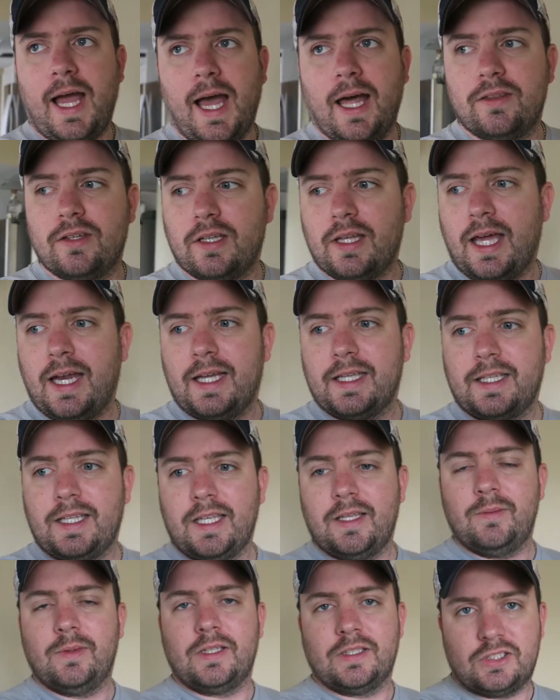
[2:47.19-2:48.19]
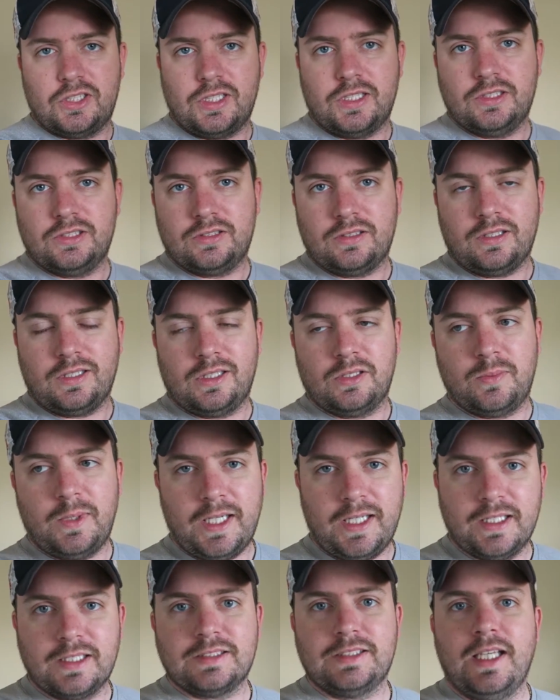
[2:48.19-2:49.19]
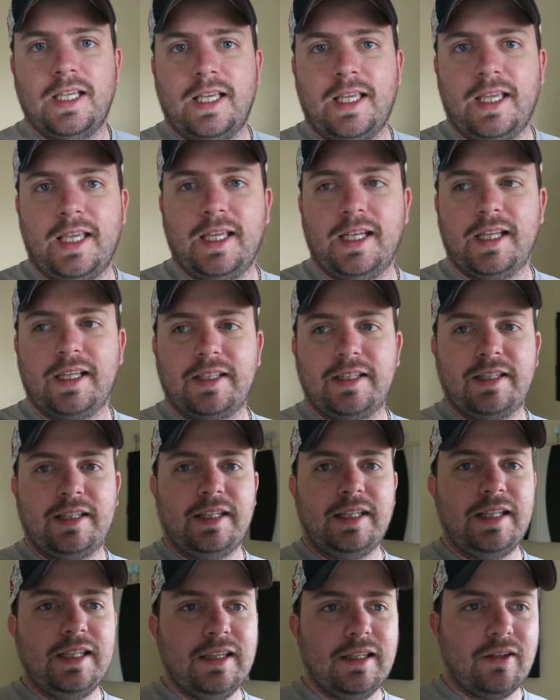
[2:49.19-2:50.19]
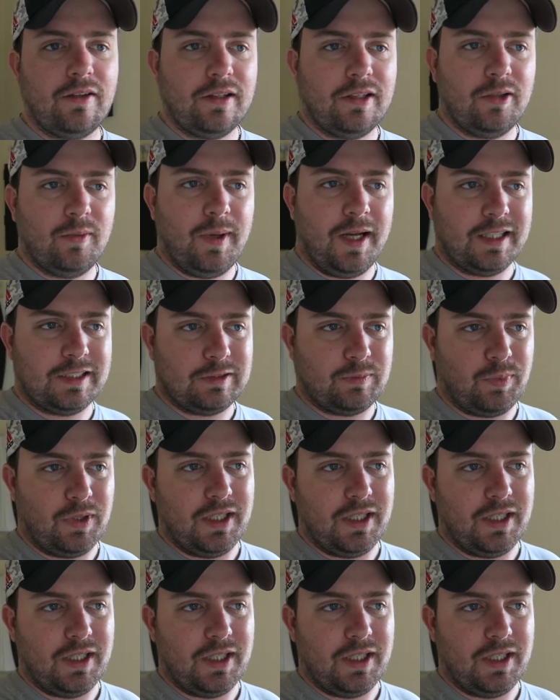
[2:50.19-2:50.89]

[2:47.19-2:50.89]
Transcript: After that, I came and I changed the litter box and I cleaned the litter box,